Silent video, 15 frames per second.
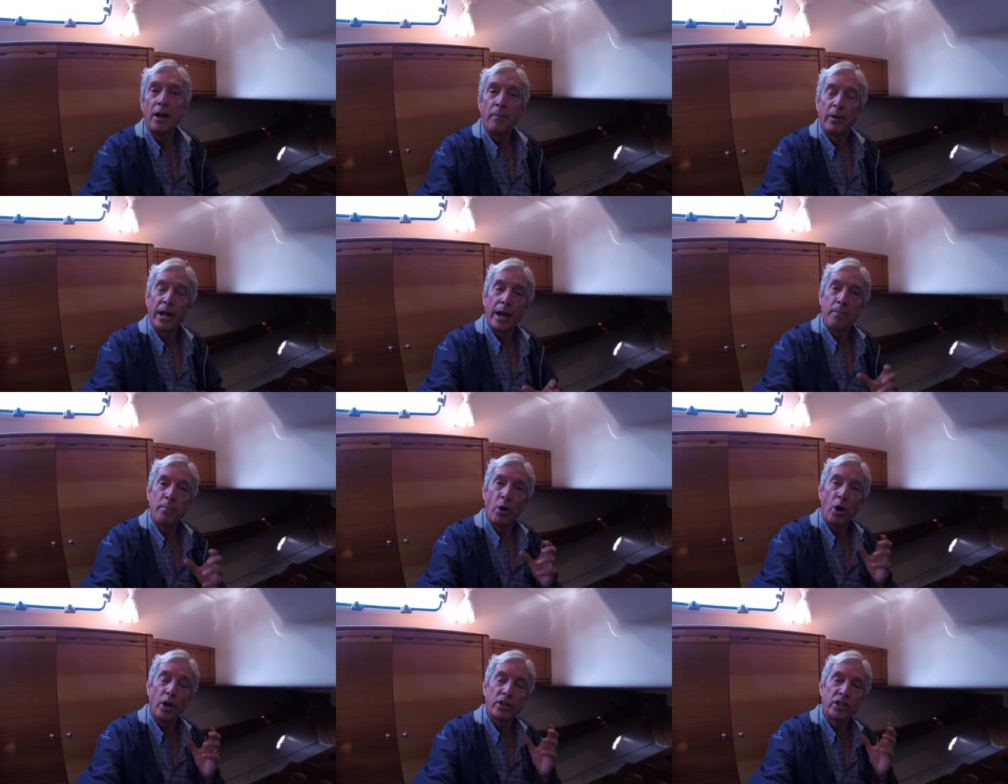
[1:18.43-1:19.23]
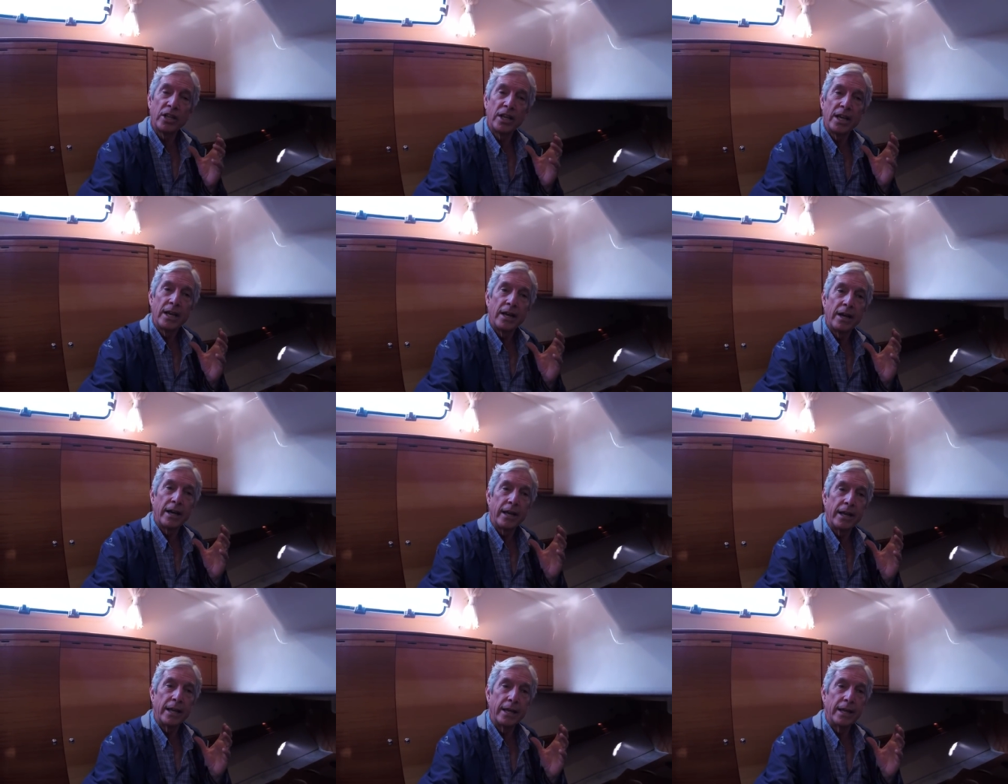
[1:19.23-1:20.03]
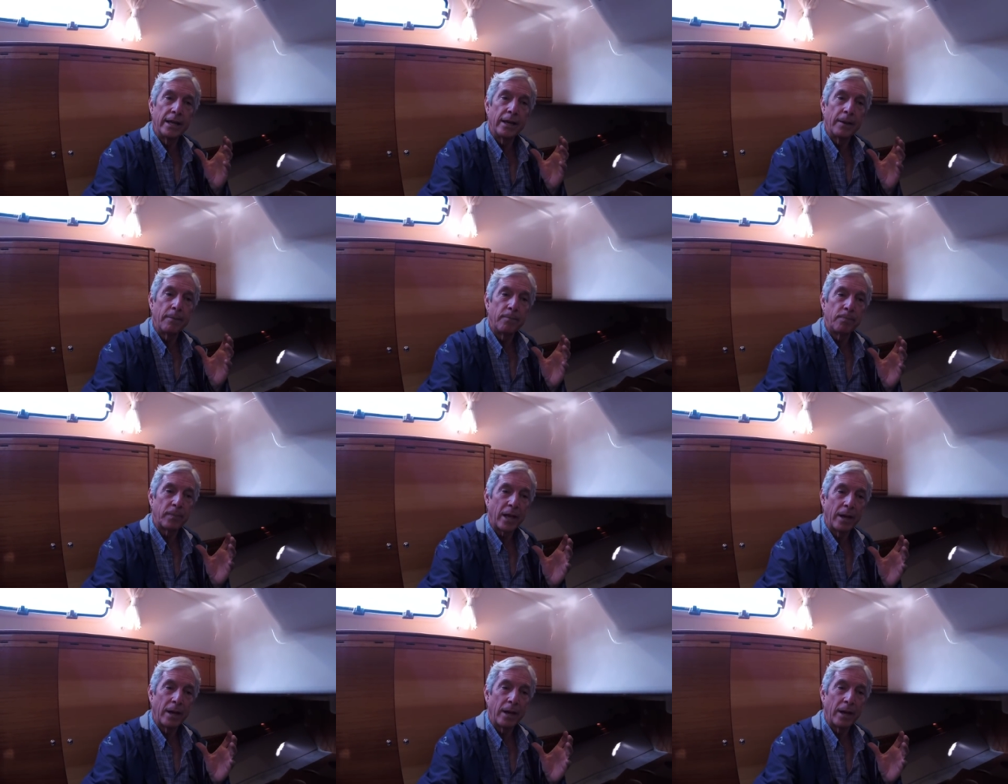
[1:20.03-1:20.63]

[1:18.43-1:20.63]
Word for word: but I bought a, um,